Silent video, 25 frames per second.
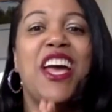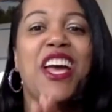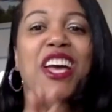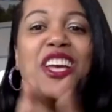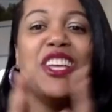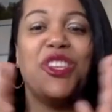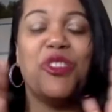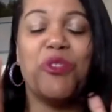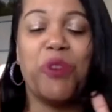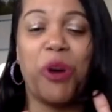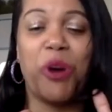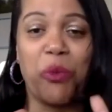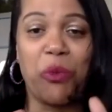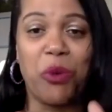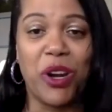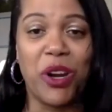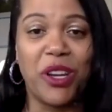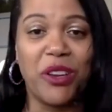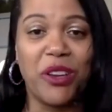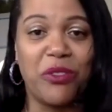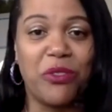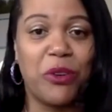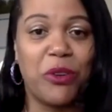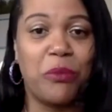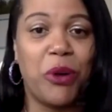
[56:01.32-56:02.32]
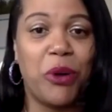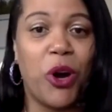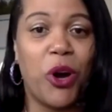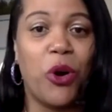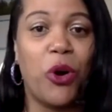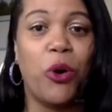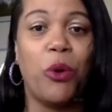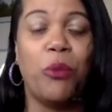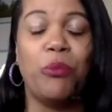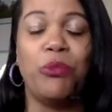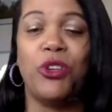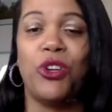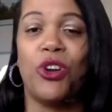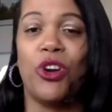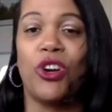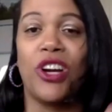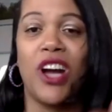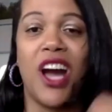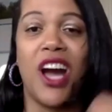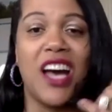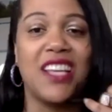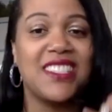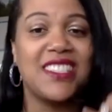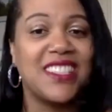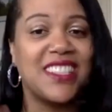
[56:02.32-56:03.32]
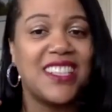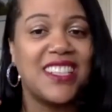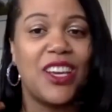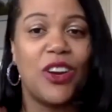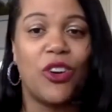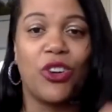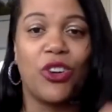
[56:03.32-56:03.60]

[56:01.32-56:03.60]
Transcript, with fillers: you are working from home, you're constantly on